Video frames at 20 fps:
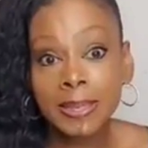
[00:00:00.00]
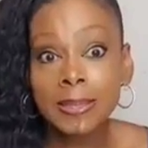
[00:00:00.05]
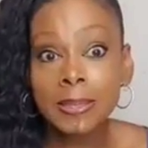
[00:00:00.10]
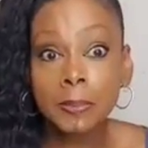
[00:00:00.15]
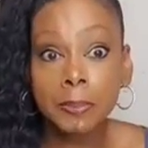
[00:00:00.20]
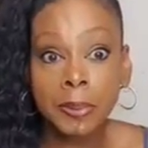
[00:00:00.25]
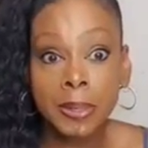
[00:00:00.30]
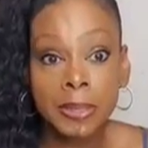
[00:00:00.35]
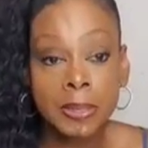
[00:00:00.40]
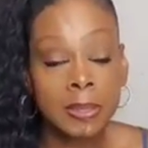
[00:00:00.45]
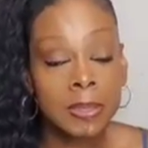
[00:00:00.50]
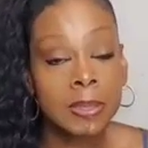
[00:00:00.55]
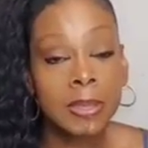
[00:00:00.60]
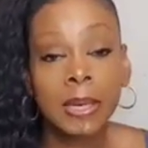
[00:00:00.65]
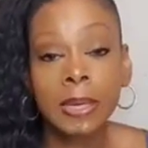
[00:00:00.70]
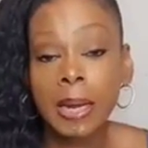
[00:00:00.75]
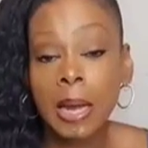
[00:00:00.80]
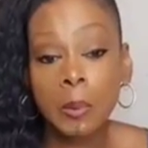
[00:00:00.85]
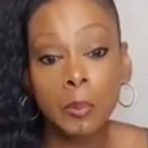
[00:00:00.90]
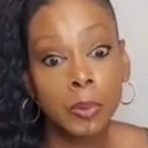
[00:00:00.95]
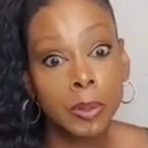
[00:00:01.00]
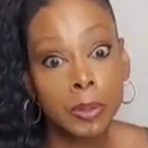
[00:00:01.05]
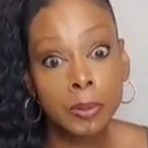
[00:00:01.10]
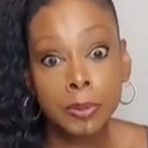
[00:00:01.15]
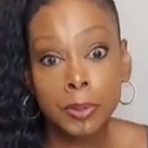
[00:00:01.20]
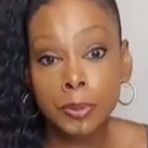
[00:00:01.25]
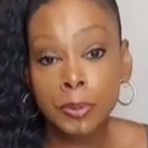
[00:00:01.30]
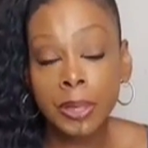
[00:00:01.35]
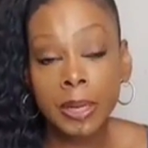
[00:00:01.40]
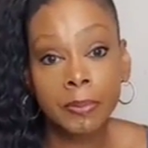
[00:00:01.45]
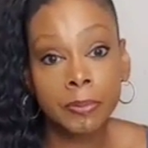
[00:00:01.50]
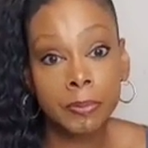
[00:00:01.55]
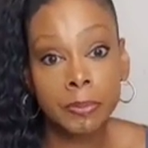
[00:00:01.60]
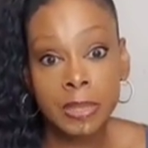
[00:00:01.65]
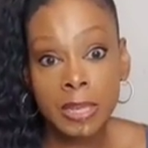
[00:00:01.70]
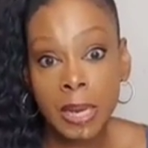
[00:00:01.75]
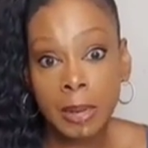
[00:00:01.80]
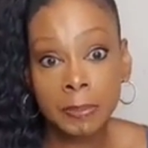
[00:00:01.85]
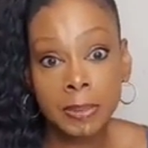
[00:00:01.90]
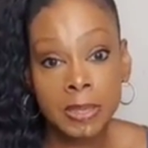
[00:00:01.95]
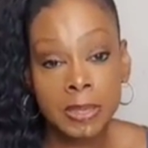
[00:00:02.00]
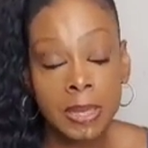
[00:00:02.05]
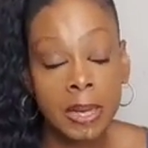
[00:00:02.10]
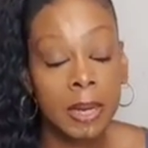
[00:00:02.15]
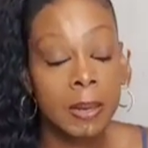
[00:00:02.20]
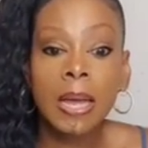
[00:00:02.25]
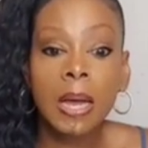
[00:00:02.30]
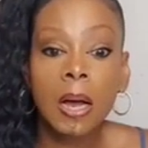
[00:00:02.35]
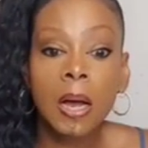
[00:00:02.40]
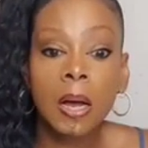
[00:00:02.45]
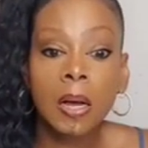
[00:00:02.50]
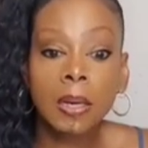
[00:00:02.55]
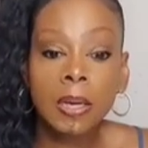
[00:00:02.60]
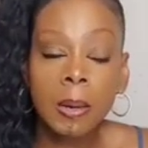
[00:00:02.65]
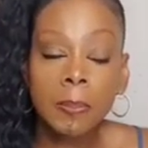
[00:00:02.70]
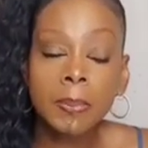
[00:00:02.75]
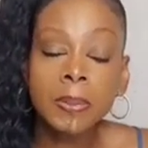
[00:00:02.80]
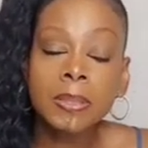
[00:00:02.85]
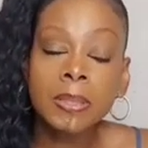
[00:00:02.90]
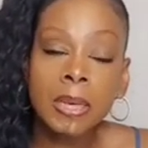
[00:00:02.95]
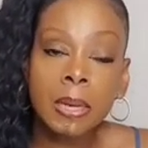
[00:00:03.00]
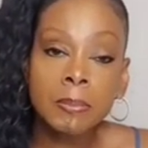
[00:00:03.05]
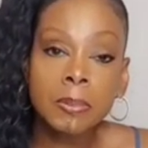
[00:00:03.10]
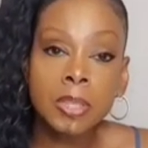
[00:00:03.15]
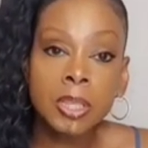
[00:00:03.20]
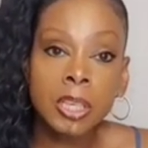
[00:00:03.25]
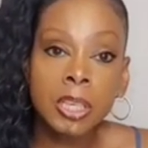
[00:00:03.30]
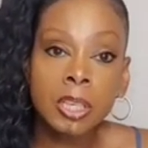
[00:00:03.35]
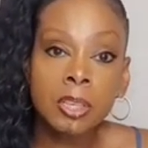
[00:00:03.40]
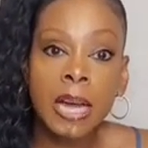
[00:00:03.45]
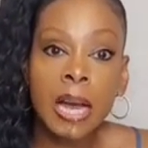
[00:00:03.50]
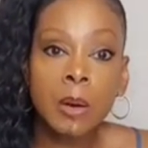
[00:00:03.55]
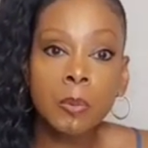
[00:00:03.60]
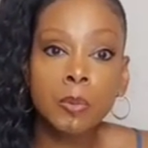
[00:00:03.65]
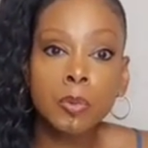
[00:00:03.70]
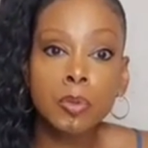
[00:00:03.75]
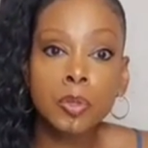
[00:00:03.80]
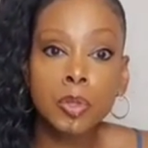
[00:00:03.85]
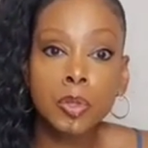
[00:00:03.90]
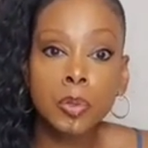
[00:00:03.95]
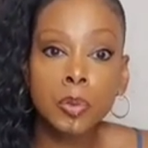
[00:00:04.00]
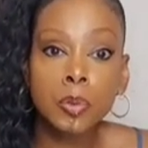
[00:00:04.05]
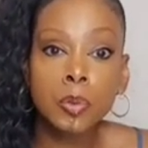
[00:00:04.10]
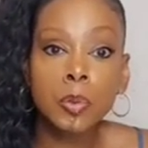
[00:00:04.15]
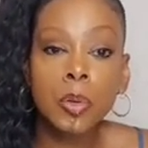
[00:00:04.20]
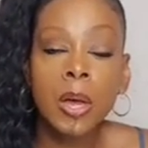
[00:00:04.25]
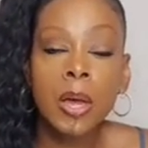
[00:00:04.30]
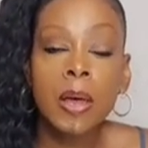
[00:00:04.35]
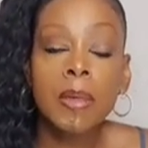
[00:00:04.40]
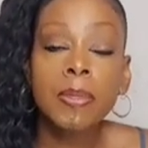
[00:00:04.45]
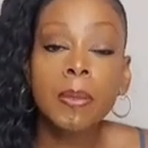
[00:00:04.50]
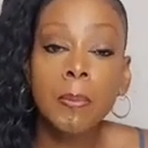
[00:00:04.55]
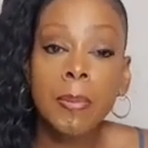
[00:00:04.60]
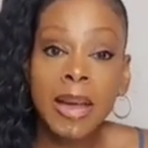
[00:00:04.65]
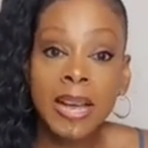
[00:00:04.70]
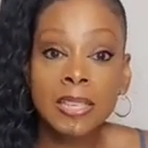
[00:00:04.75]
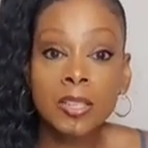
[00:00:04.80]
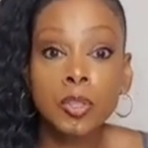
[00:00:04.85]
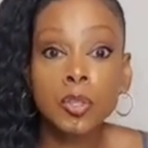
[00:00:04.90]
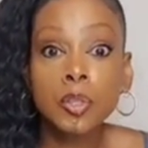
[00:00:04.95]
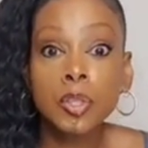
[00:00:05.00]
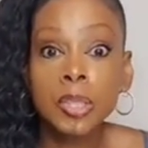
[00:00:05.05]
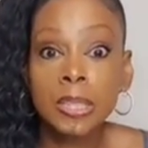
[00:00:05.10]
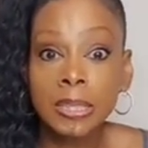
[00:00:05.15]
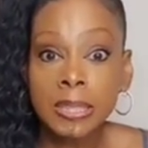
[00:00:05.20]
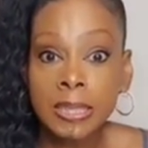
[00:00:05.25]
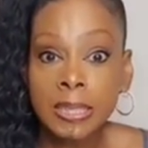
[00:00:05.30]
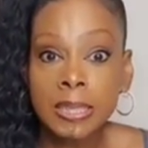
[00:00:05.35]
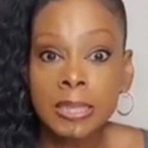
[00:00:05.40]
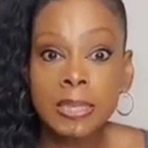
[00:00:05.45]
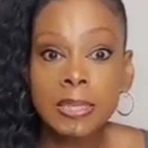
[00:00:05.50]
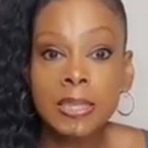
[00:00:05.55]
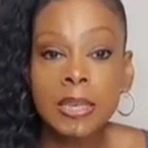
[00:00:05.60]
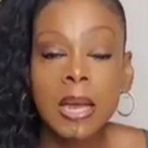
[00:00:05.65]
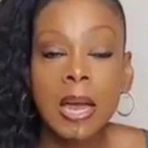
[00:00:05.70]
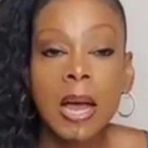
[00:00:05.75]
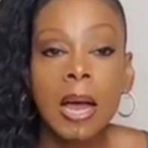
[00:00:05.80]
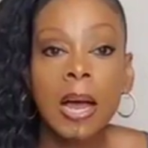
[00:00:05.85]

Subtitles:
suppressants, and I will do that from time to time. A couple of times a year, I will do the Master's Cleanse.